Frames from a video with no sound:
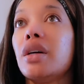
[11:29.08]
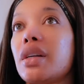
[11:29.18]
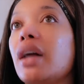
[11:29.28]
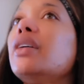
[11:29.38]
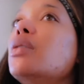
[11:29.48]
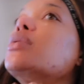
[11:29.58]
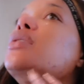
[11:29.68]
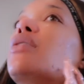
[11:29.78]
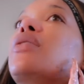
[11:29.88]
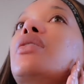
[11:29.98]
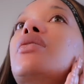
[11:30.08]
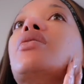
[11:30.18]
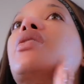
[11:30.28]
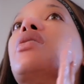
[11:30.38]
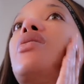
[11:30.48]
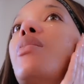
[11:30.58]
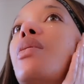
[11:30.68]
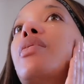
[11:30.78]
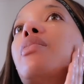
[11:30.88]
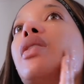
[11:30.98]
Thailand was definitely the last time
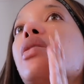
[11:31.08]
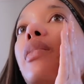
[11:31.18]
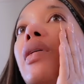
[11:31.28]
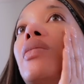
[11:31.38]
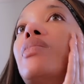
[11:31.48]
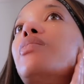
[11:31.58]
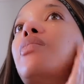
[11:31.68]
I put makeup on.